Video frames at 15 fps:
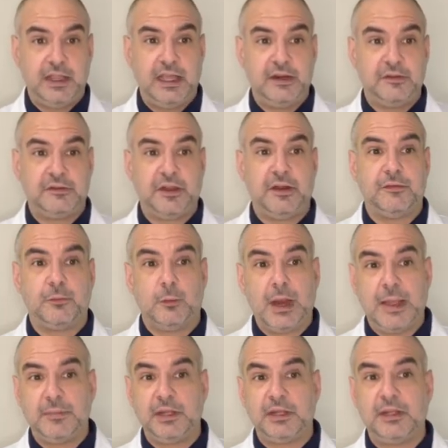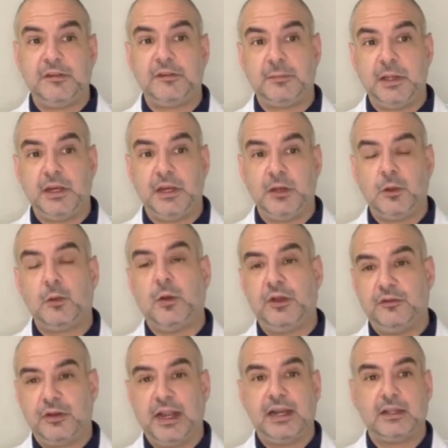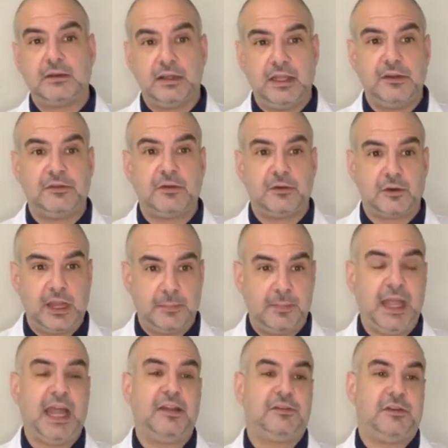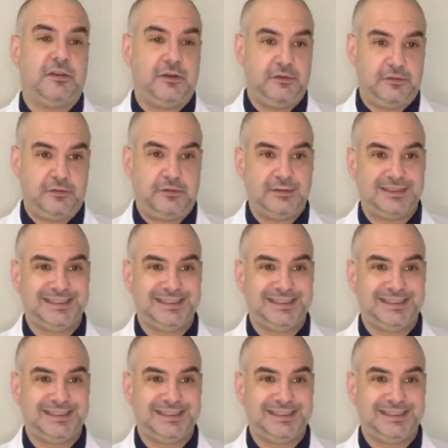and a set of rapidly spinning quadratic laser capacitors.